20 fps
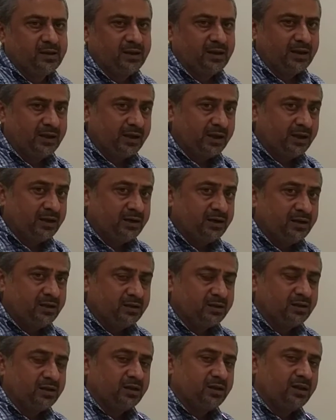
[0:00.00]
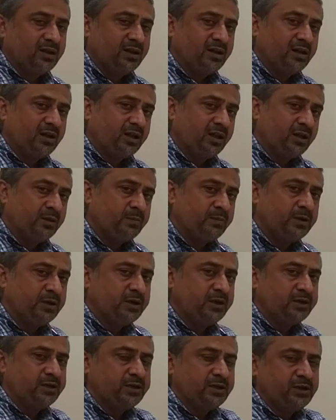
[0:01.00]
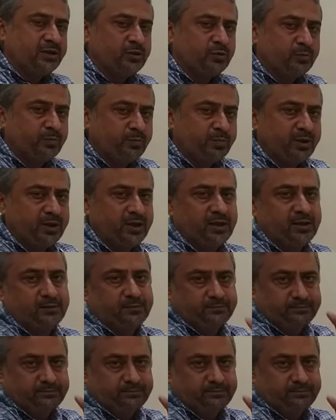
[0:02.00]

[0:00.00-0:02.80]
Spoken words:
And ability to pay.